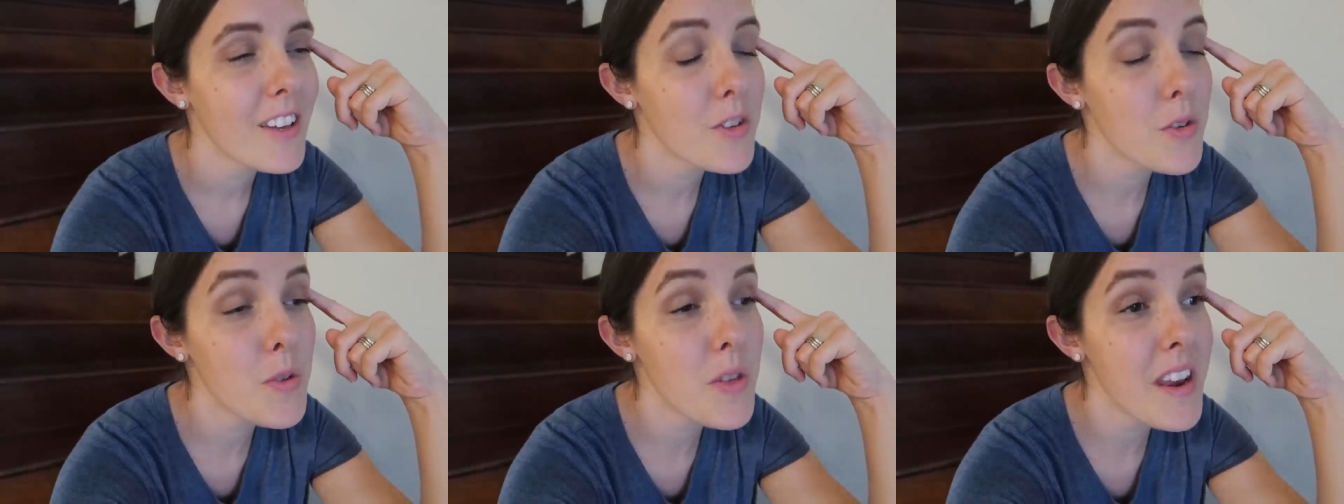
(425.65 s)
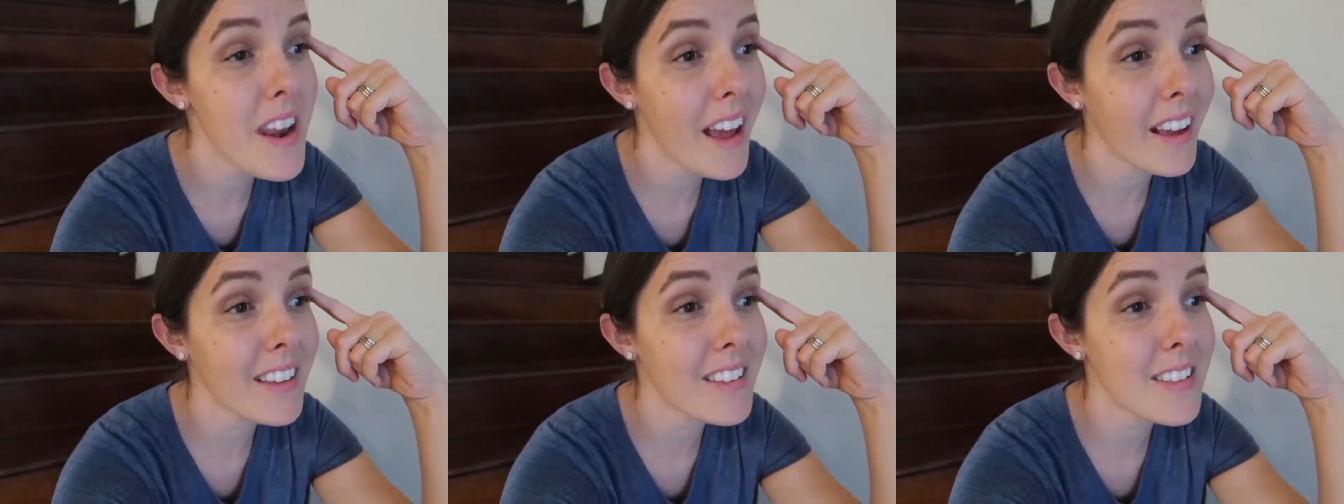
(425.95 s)
Do
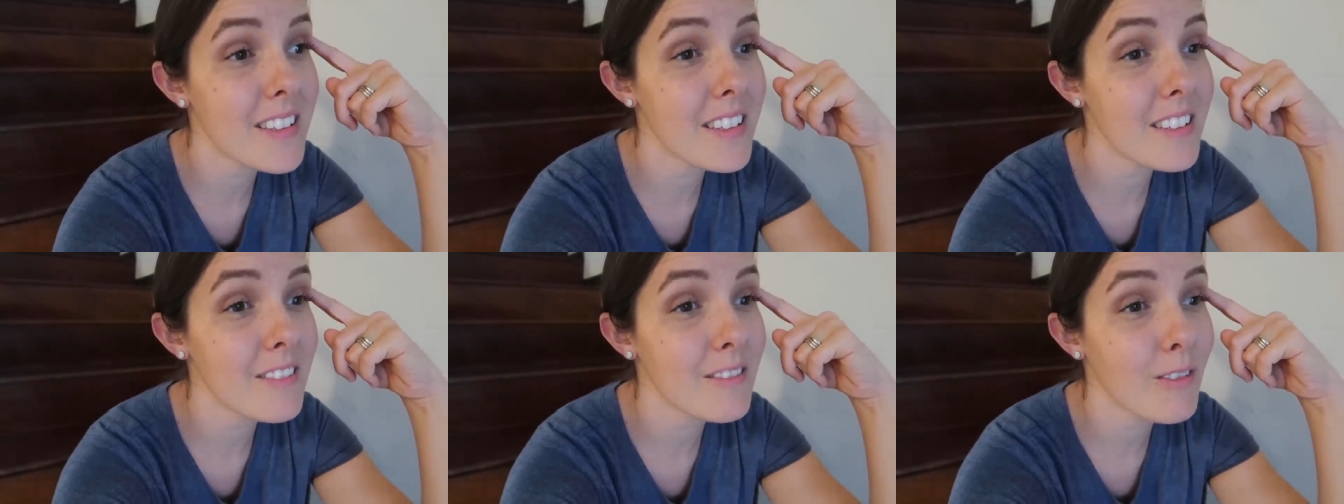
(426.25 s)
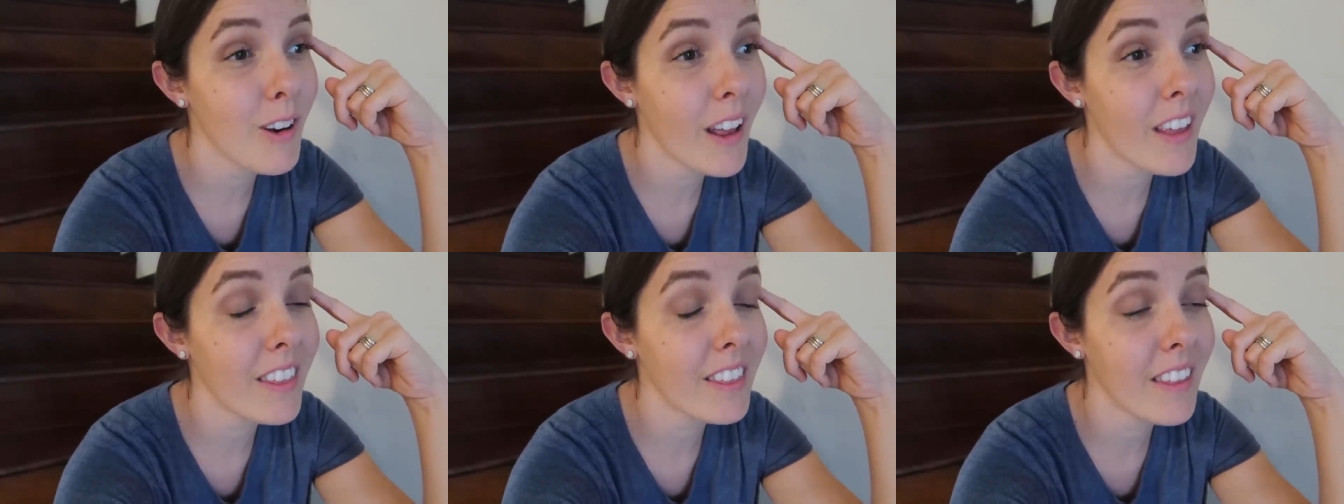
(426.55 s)
the next
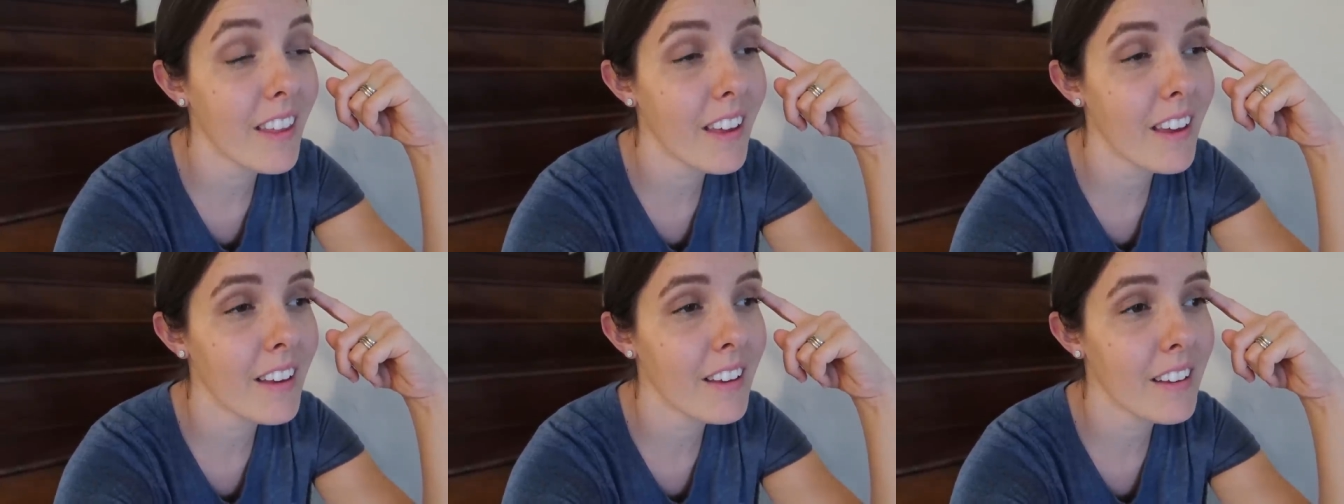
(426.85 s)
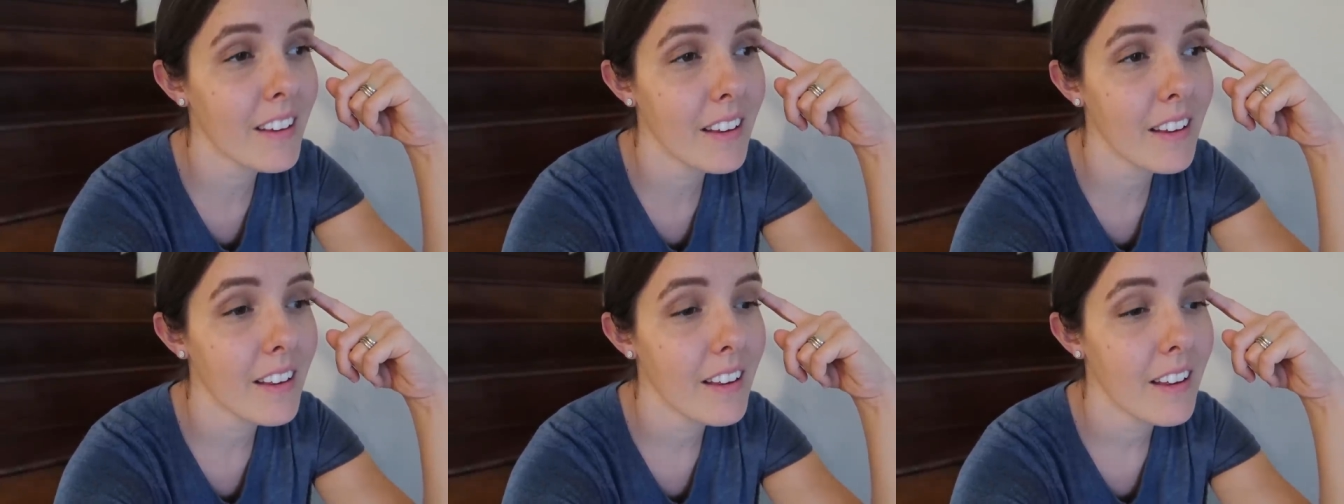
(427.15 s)
right
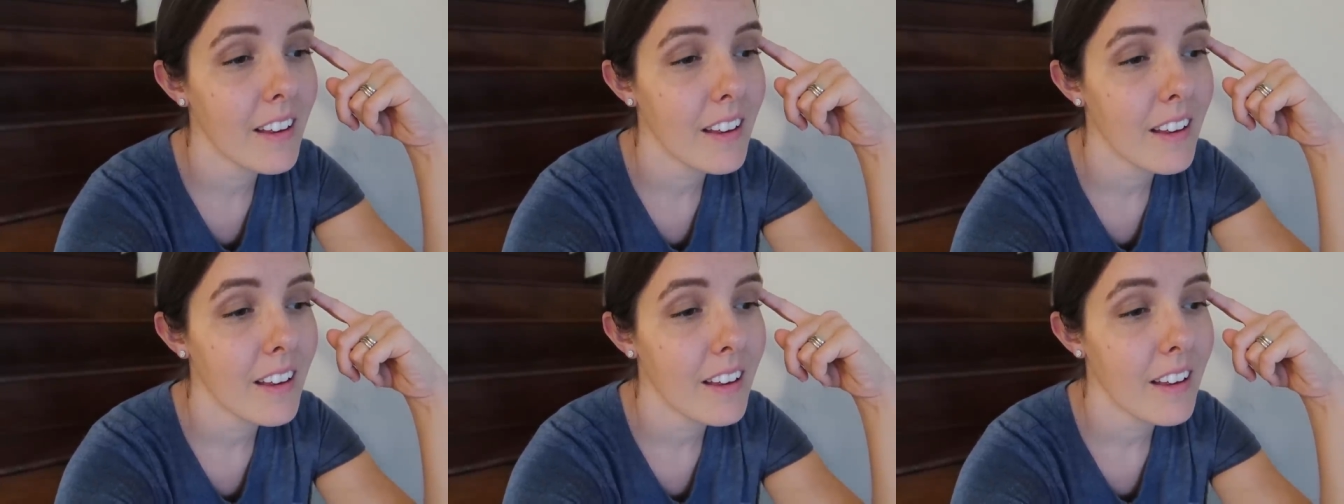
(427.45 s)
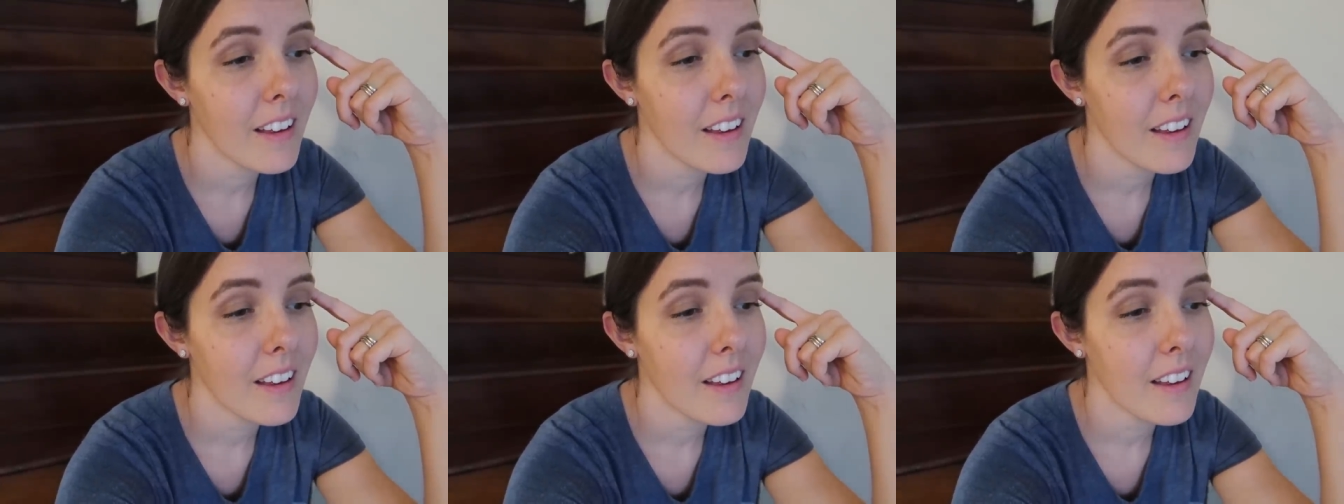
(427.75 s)
thing
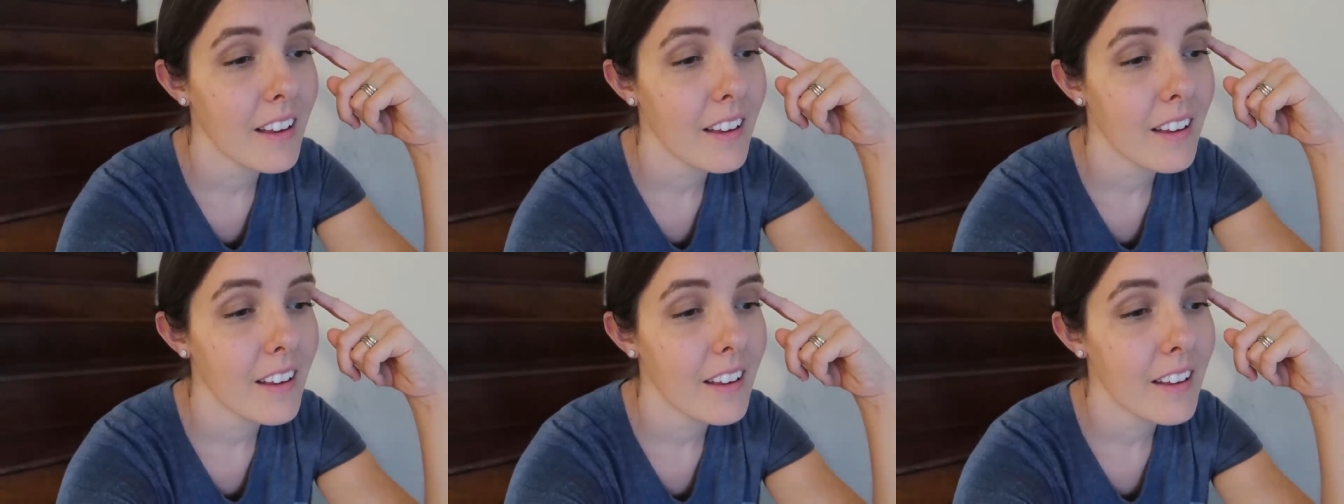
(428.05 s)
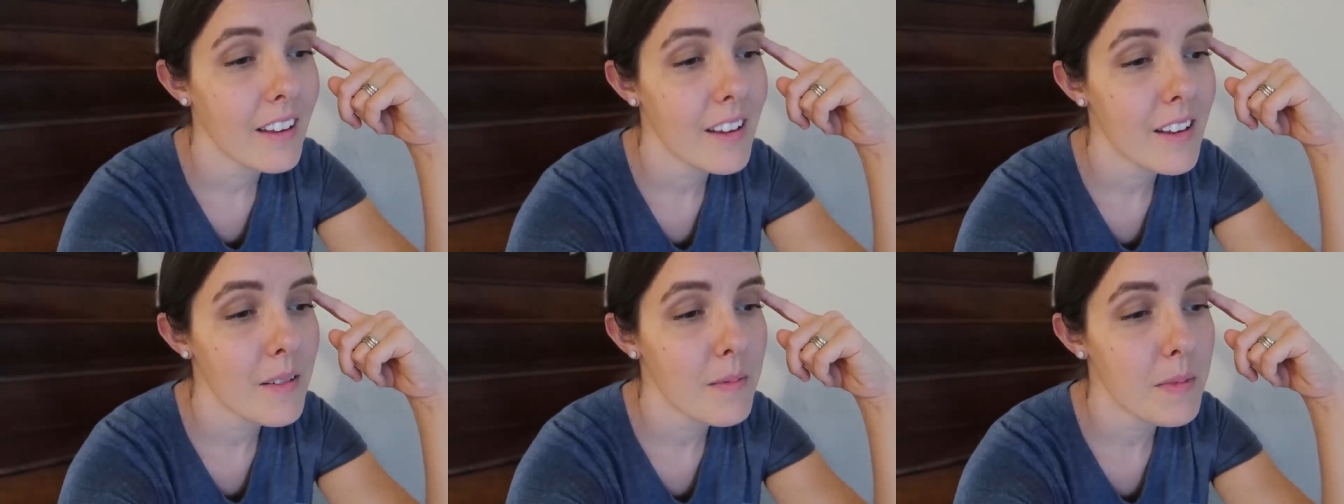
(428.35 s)

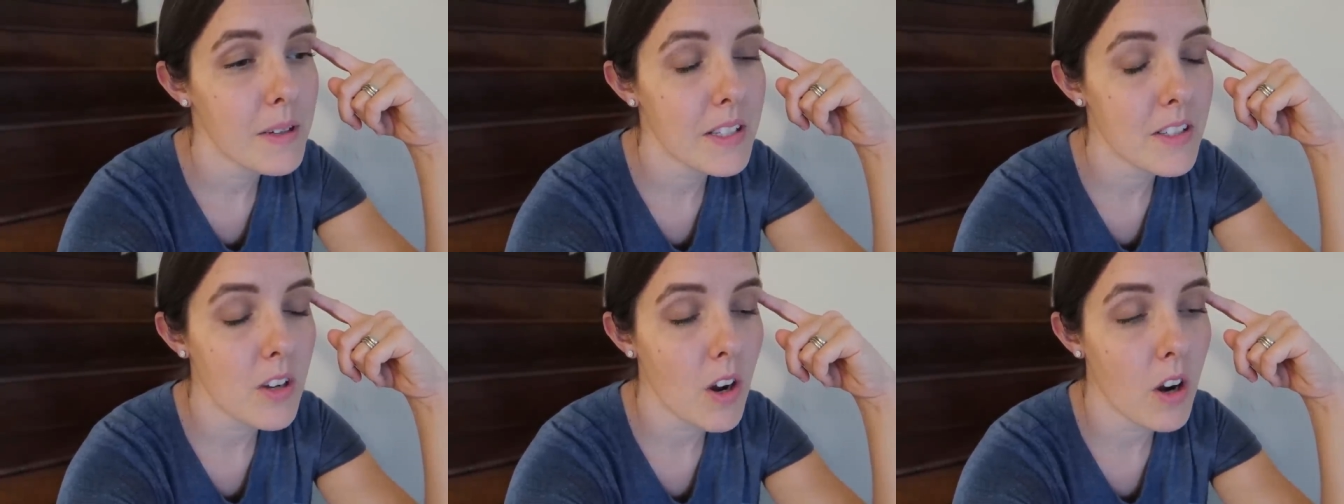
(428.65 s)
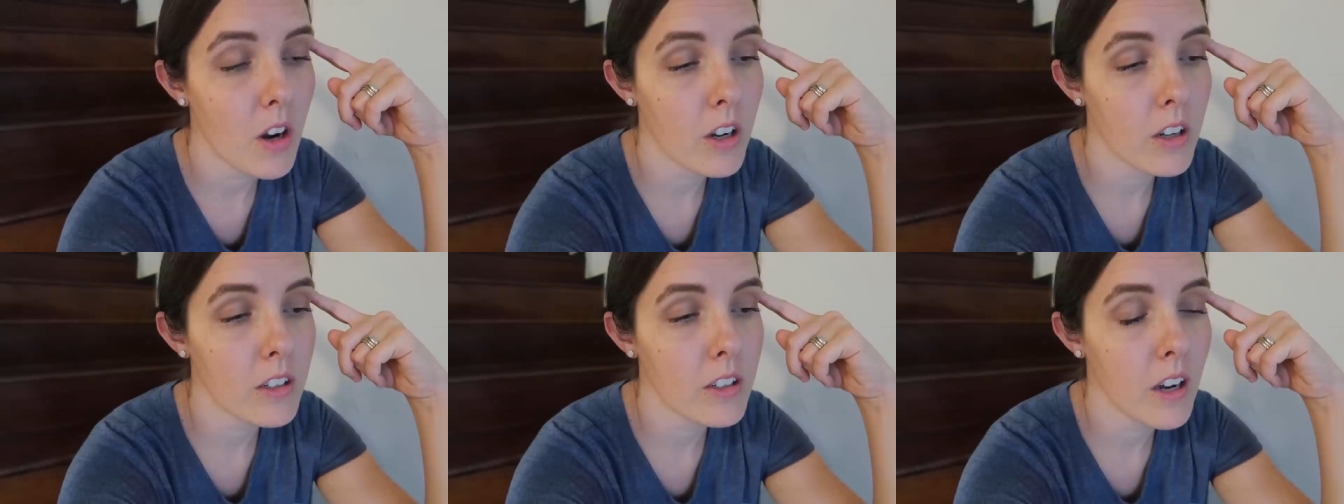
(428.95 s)
it's
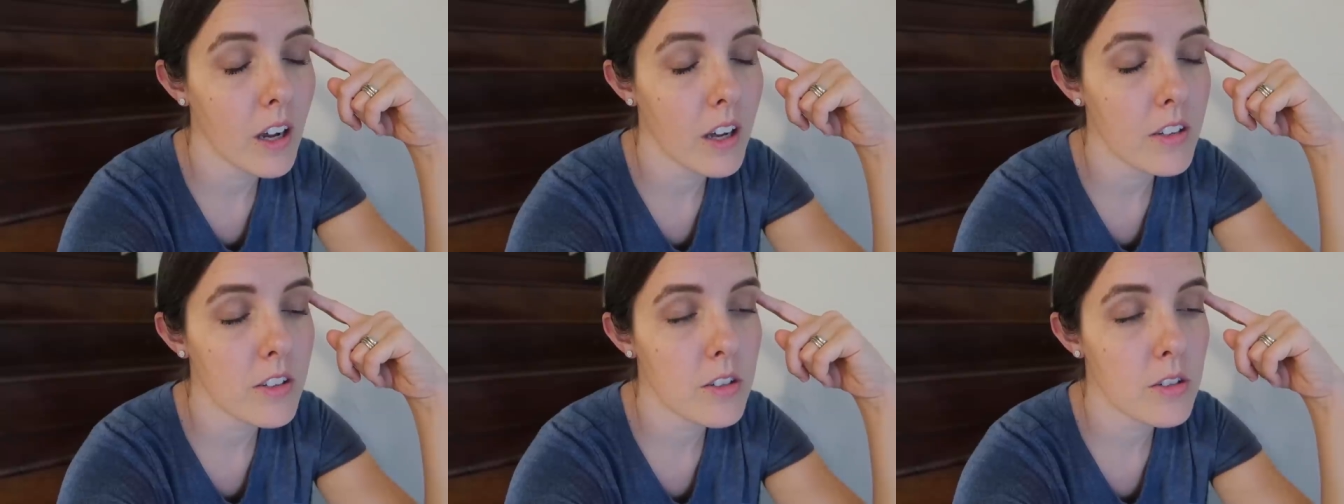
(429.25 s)
hard not